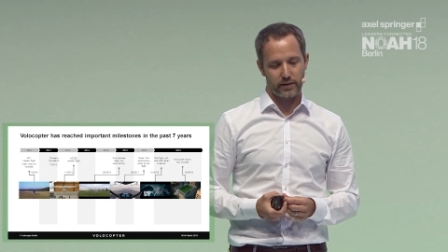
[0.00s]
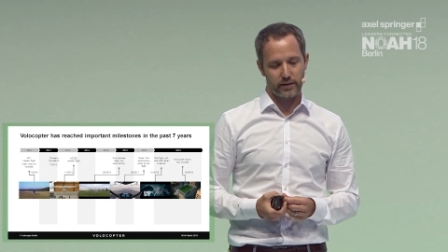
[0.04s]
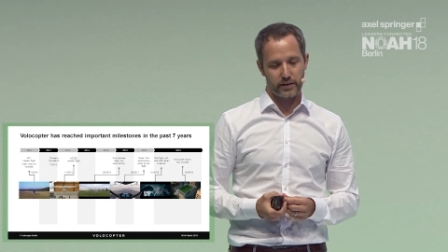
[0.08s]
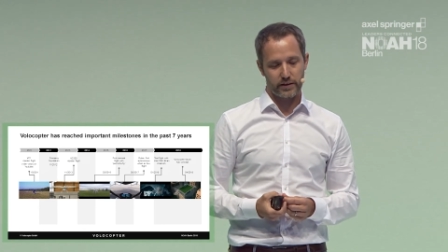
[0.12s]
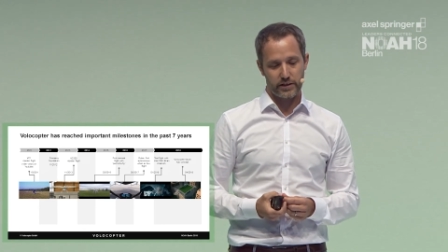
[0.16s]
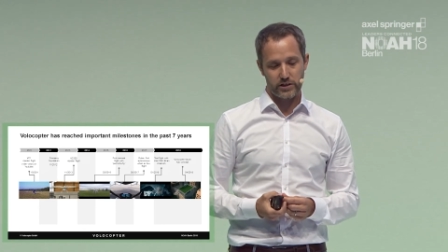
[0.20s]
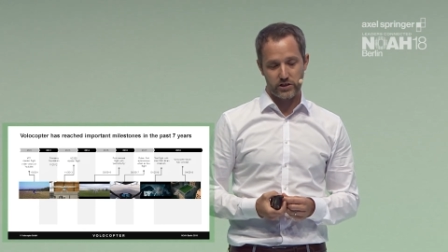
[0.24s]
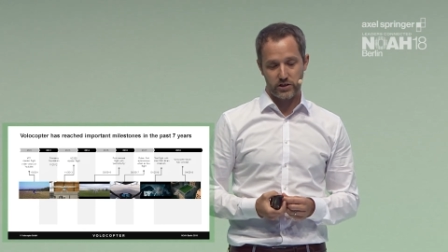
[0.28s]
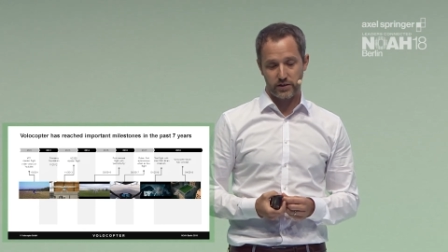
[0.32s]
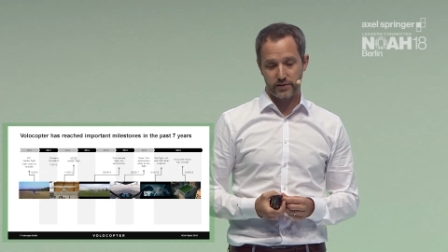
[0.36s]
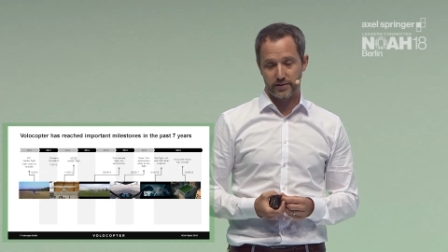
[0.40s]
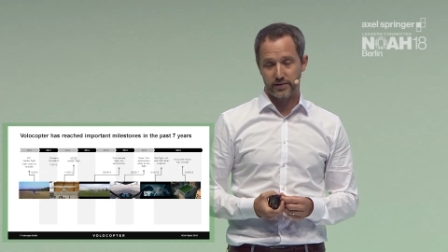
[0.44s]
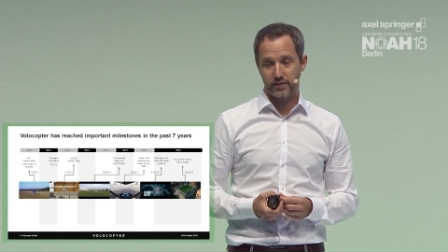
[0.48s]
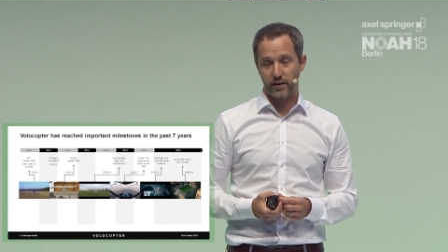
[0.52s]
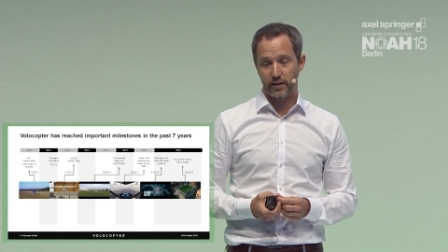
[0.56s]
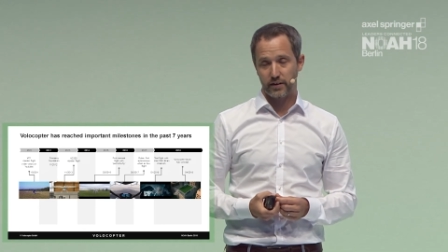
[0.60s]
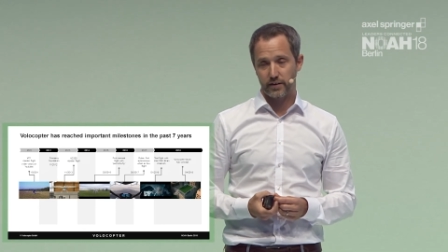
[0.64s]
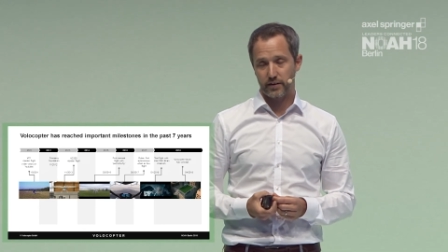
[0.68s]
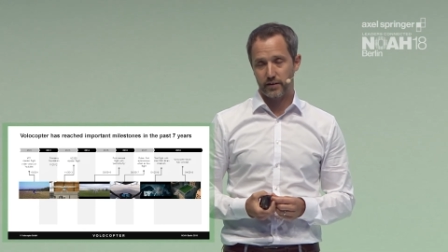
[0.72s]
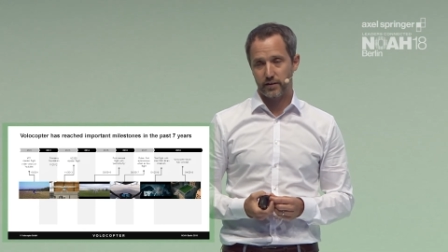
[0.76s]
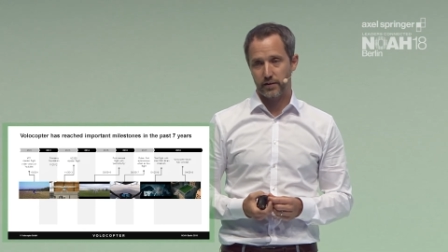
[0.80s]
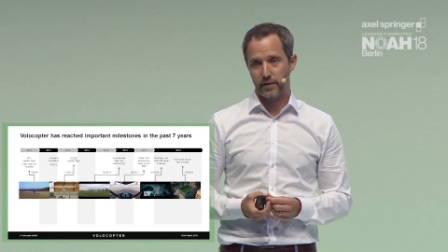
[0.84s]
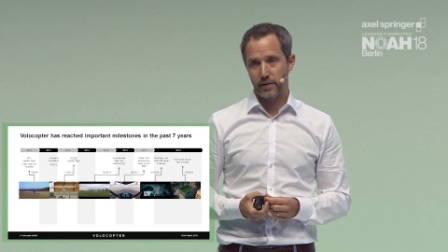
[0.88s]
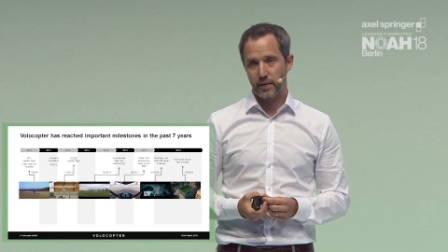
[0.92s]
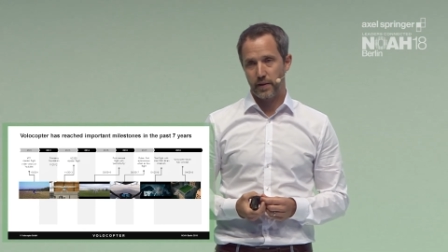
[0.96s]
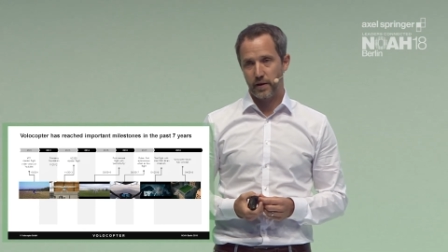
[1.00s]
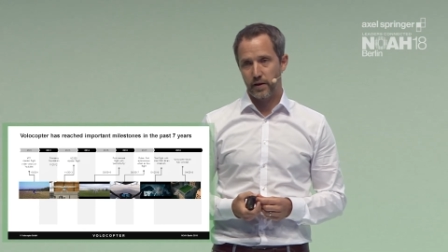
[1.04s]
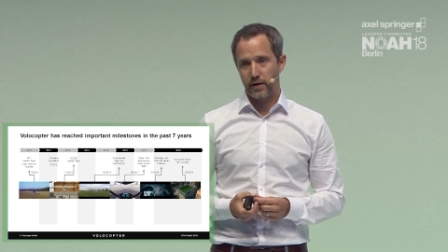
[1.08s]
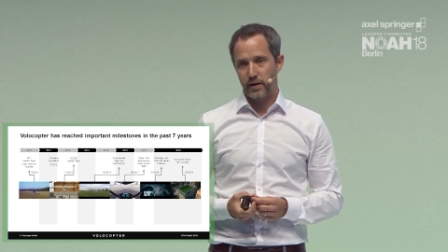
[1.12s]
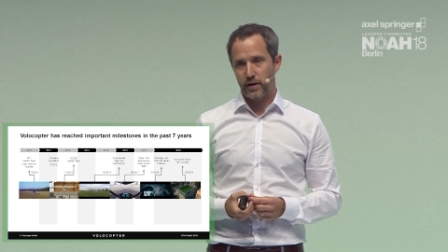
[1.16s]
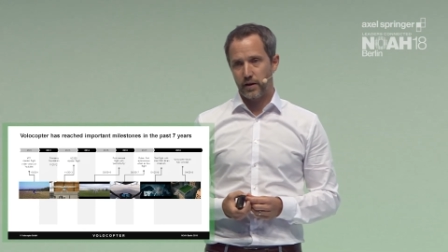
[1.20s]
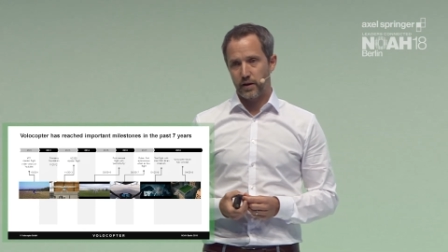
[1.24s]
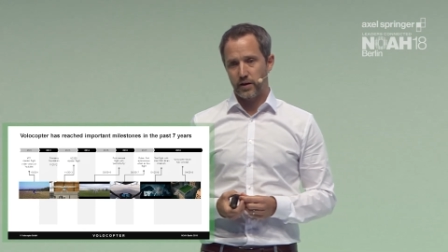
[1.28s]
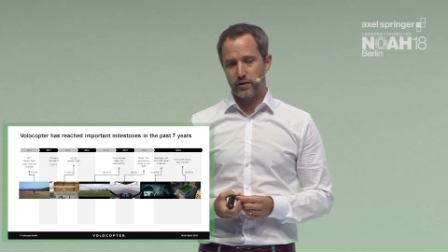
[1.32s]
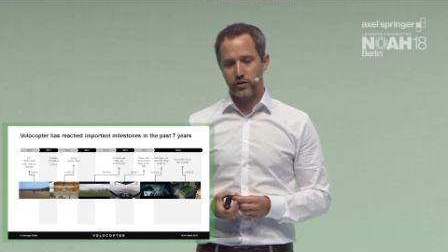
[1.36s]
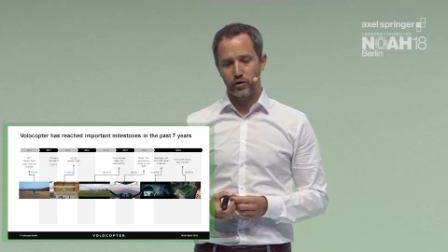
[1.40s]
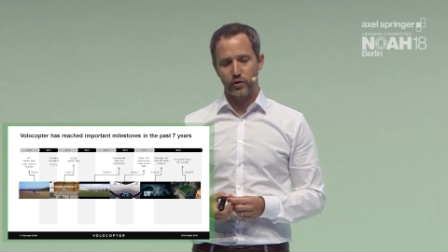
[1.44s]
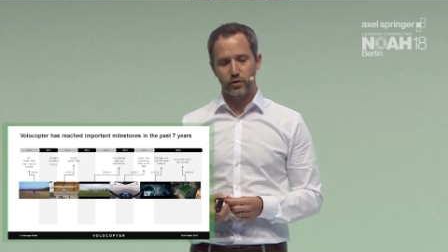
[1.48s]
initial stunt.
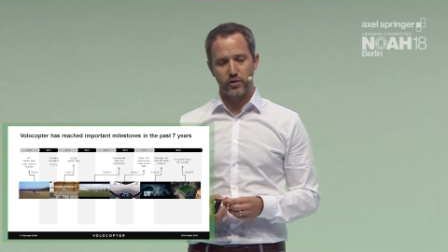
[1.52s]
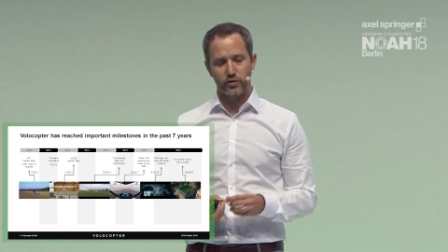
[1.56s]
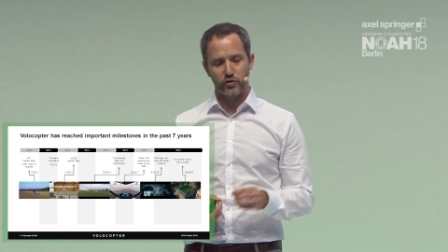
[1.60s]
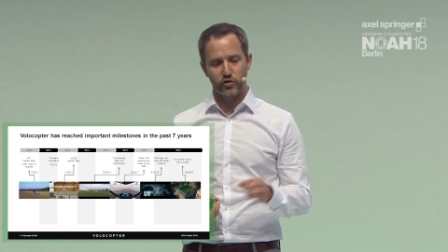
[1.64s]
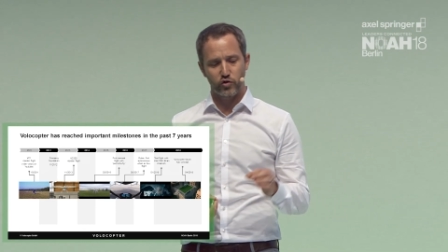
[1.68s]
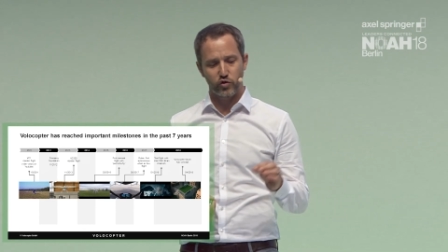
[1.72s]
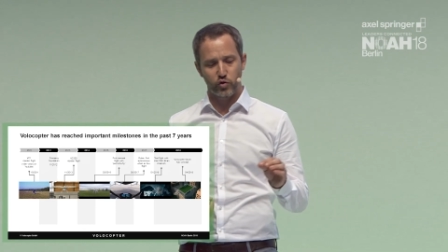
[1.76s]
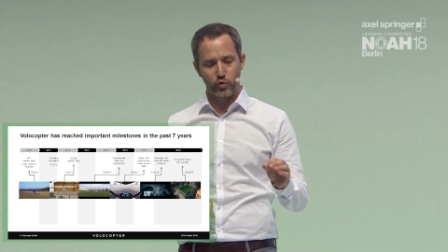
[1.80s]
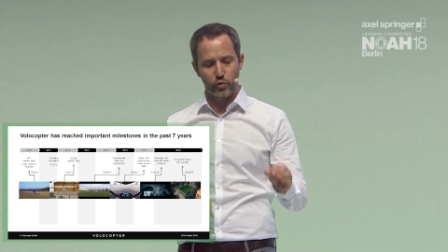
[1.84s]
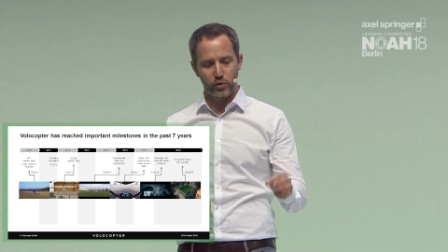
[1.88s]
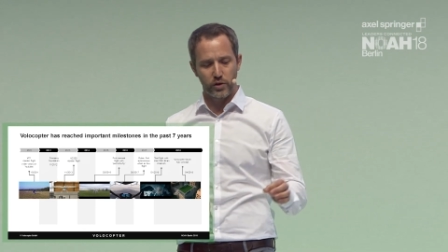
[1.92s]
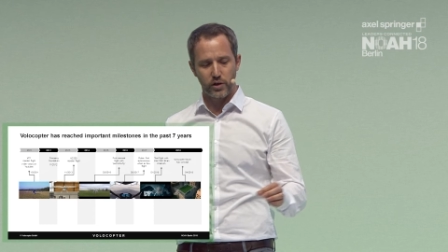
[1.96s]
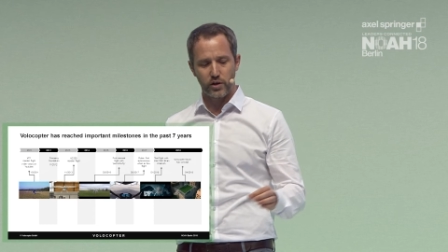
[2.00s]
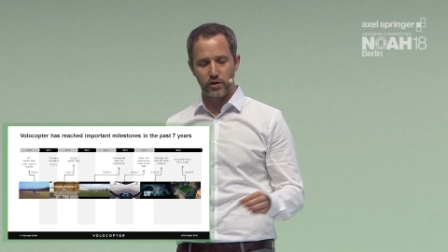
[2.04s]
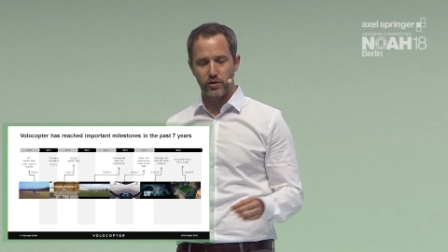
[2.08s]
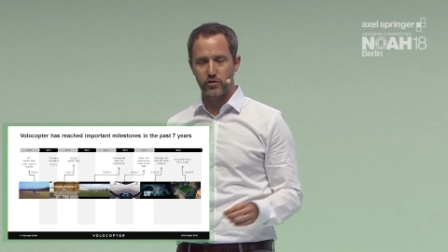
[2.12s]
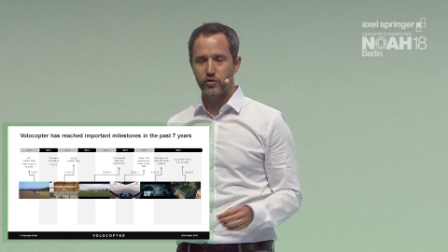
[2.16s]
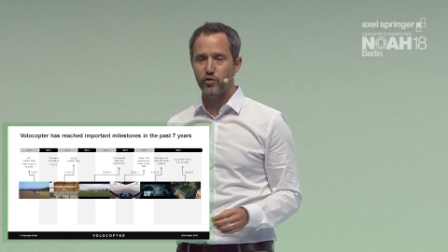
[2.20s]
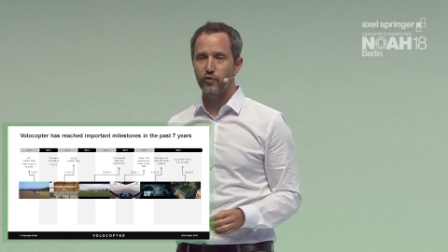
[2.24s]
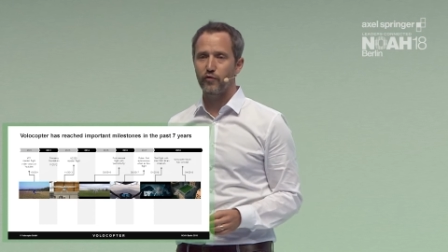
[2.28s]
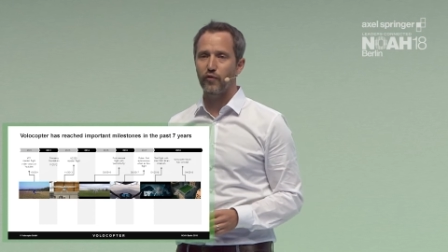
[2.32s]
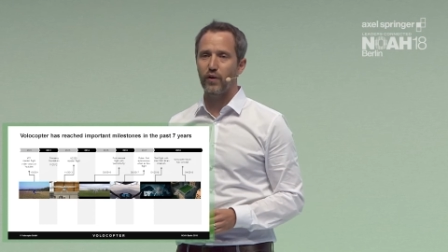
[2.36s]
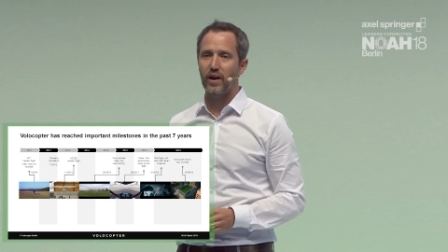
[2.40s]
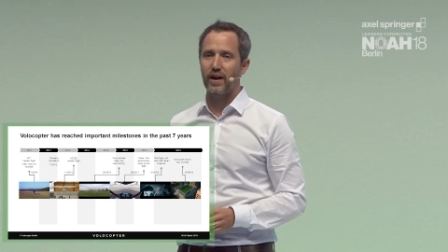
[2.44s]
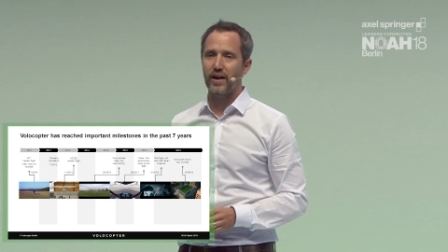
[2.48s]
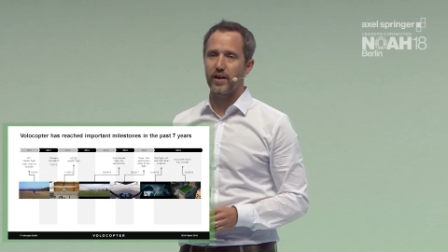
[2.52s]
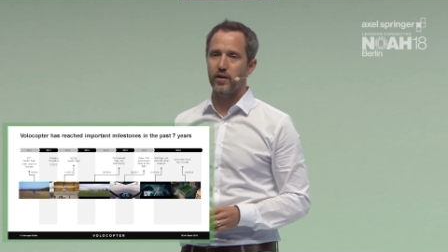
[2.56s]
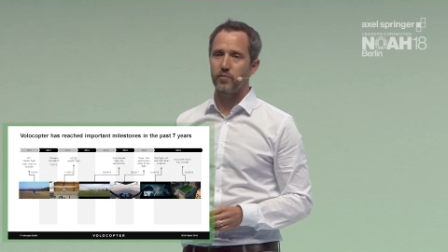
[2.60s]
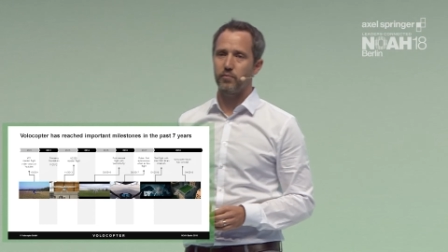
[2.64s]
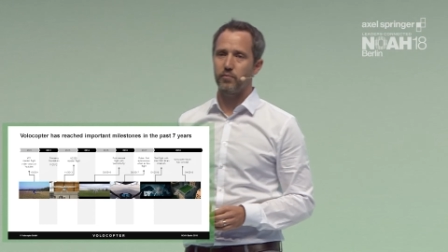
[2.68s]
It took us two years to fly a